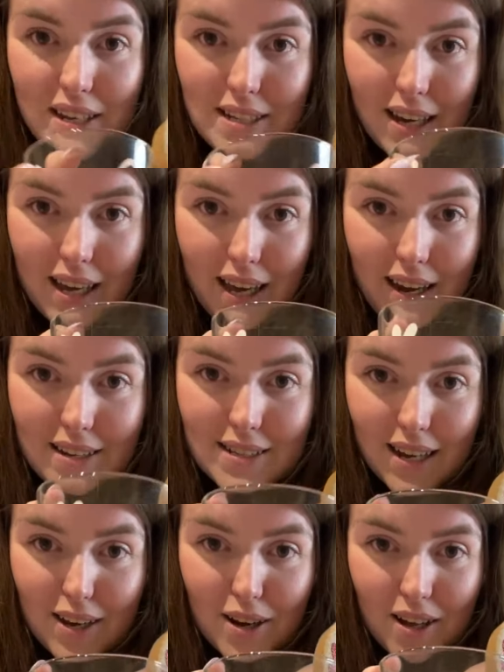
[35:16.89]
IKEA, it's
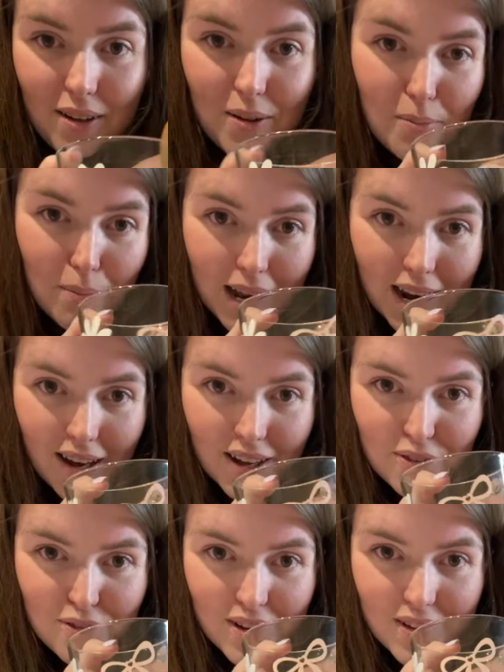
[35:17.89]
like my
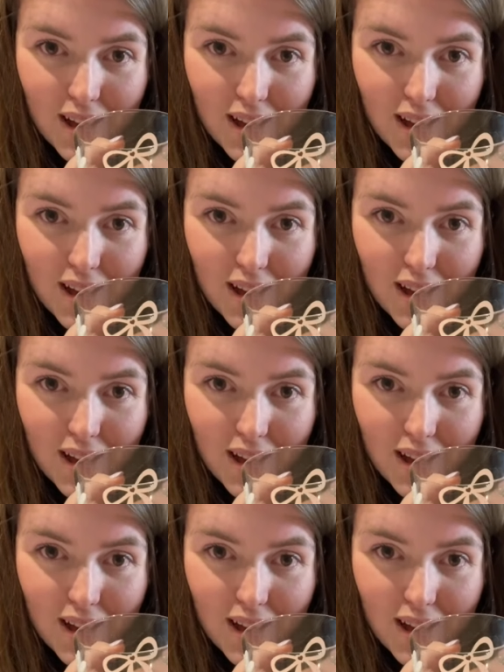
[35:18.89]
life.